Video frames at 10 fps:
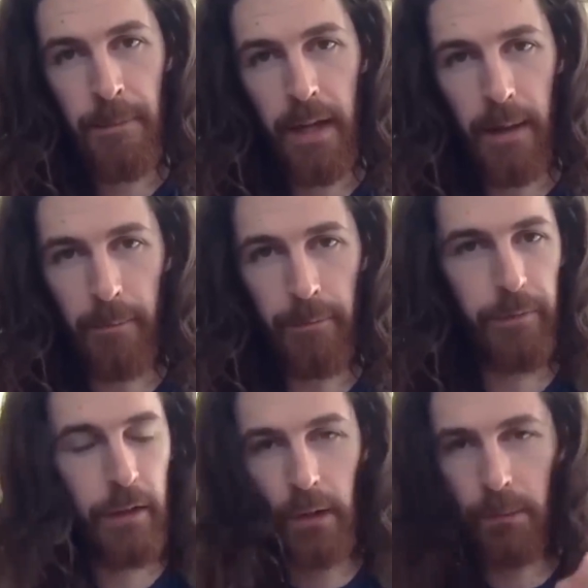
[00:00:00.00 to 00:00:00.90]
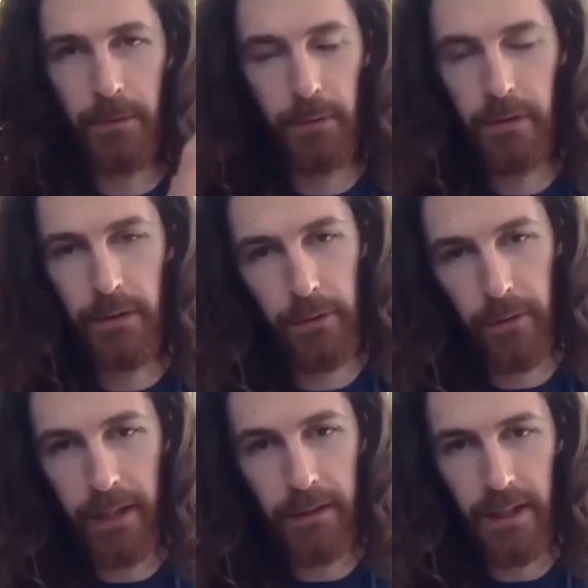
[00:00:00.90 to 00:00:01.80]
You come to it
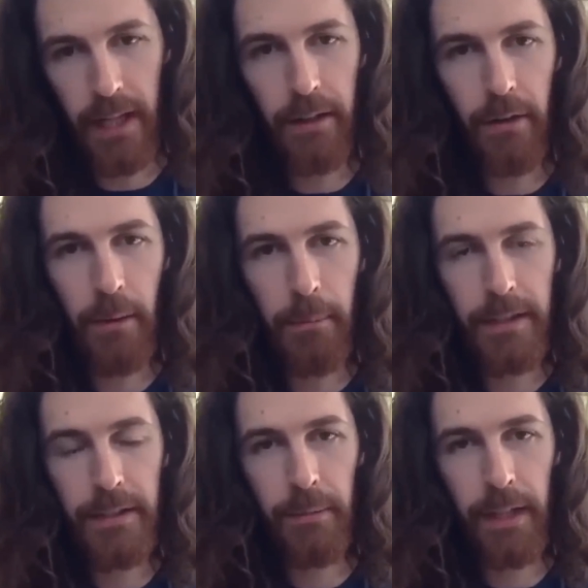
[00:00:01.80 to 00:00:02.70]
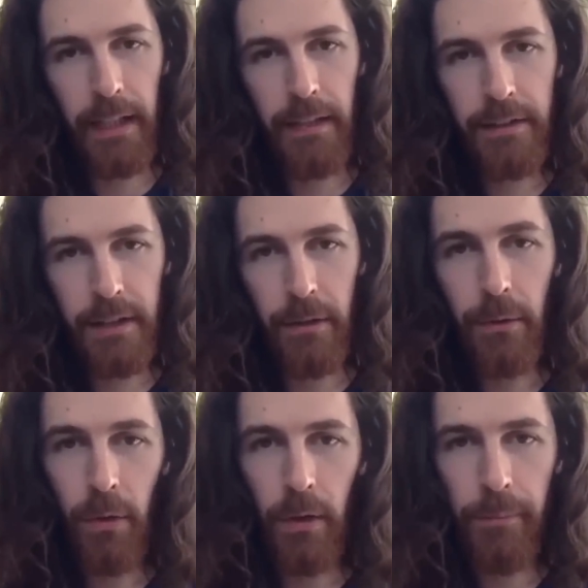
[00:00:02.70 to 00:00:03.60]
3 years later and it means something else to
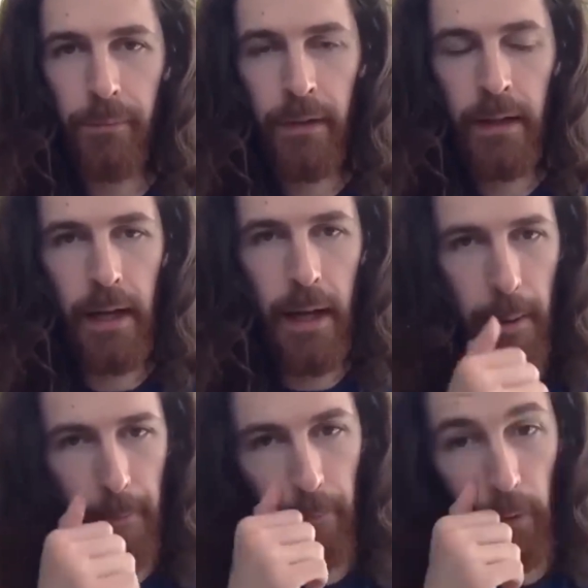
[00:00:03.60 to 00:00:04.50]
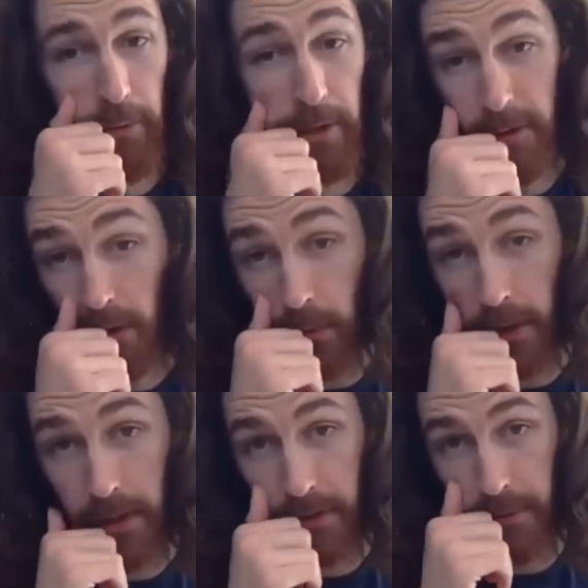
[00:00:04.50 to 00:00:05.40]
you, or whether it's your
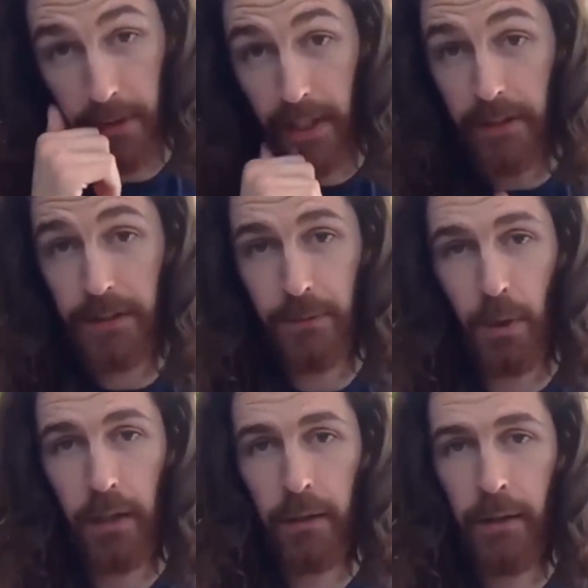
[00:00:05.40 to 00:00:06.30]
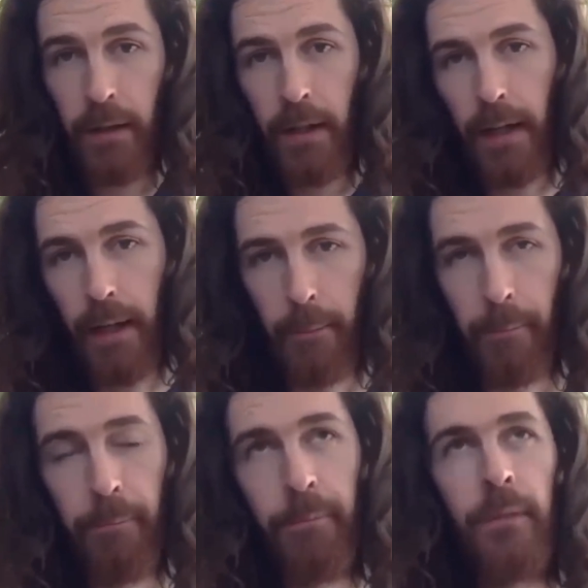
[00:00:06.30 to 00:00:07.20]
work or somebody else's work.
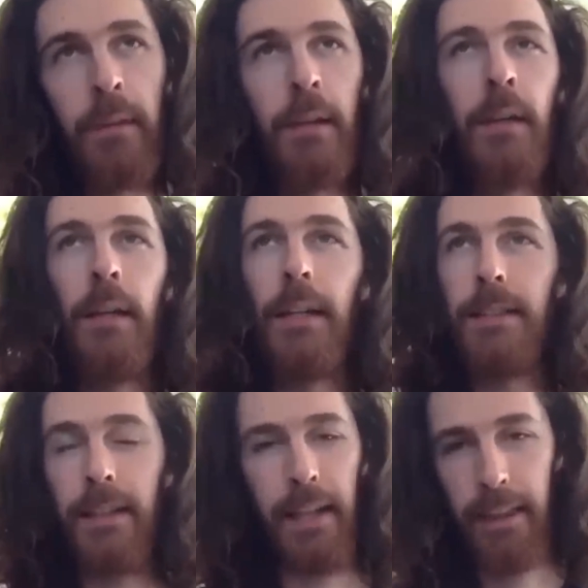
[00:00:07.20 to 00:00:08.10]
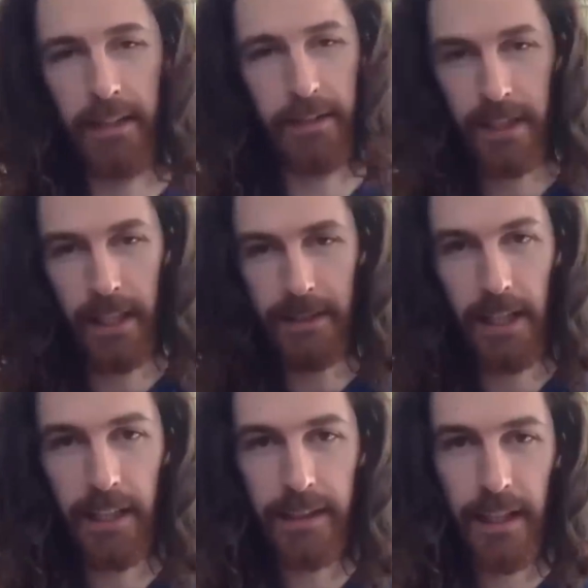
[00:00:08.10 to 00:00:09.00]
It's like that thing T.S.
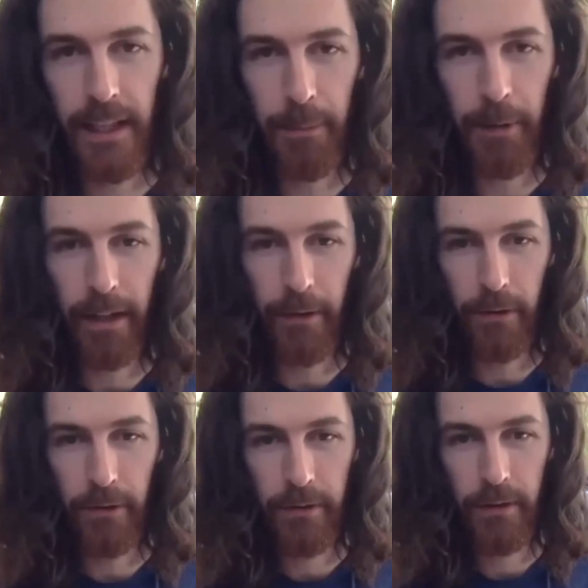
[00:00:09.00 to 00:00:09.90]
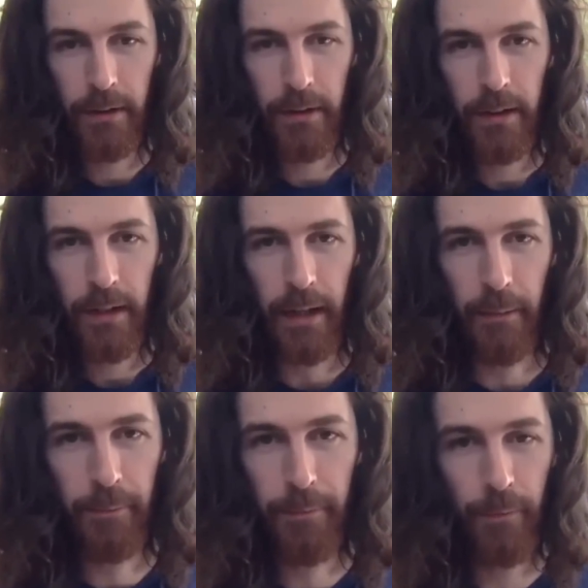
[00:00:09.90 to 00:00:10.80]
Eliot said about how
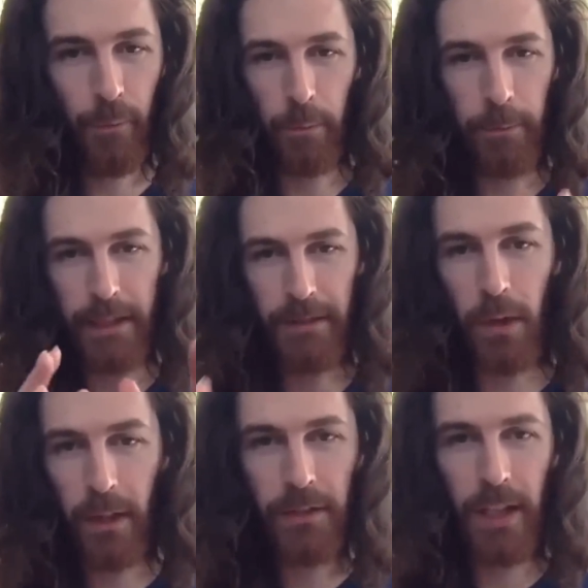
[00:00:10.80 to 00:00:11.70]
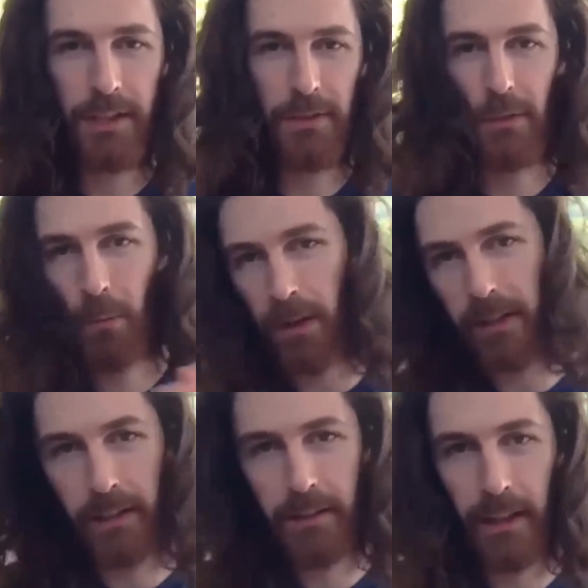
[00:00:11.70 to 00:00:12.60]
one piece of work changes all work
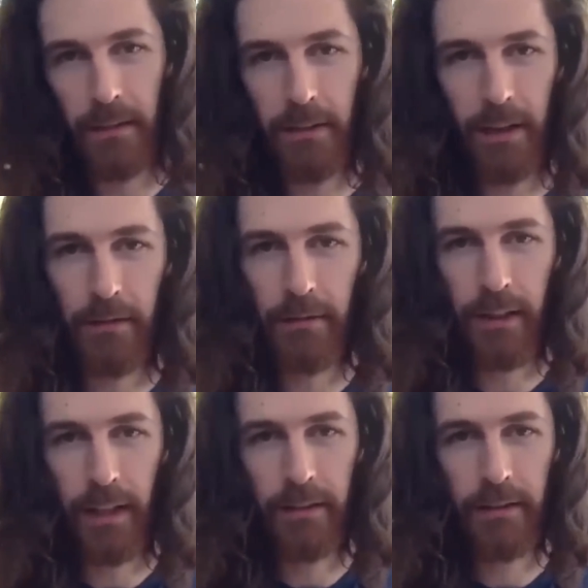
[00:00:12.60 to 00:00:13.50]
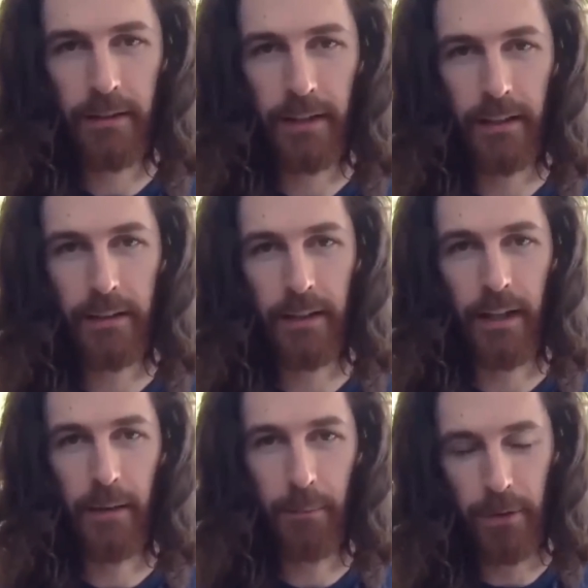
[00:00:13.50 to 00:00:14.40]
that
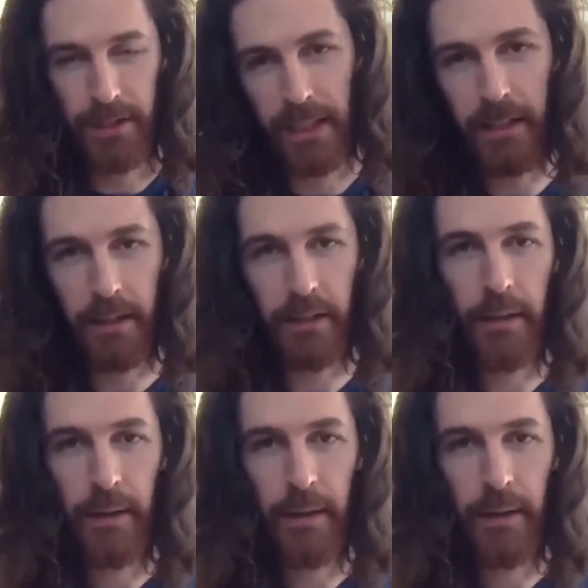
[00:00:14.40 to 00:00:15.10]
preceded it.